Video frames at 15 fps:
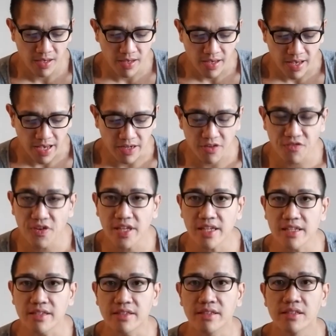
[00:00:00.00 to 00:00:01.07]
And the thing
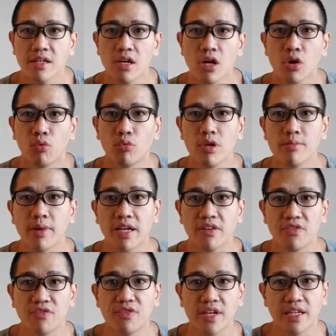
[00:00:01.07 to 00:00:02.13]
is, we might
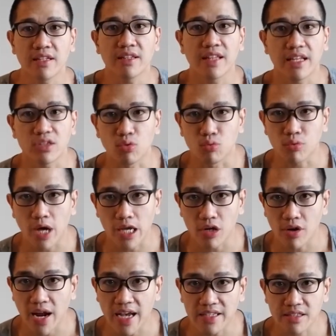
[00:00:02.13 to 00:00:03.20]
think that the
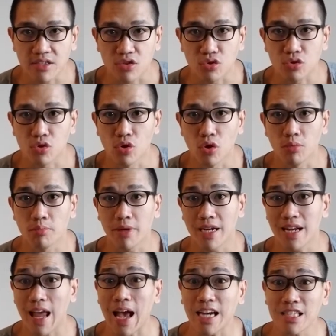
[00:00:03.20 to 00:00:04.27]
rider has control, but
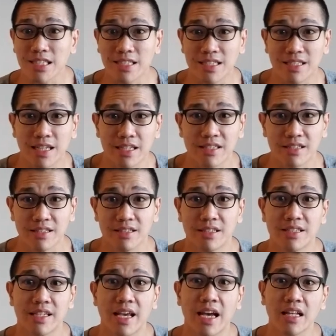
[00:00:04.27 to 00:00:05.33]
it actually doesn't.
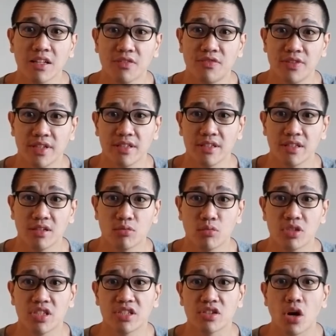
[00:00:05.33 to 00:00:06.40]
The elephant,
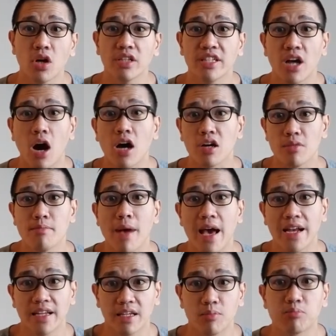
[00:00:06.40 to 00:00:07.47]
which is all the
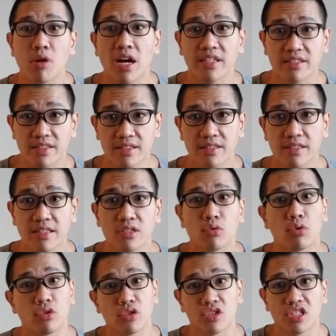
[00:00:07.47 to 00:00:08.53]
automatic processes
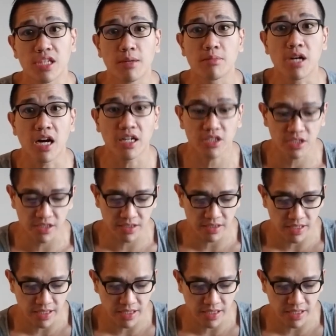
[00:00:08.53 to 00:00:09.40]
or your subconscious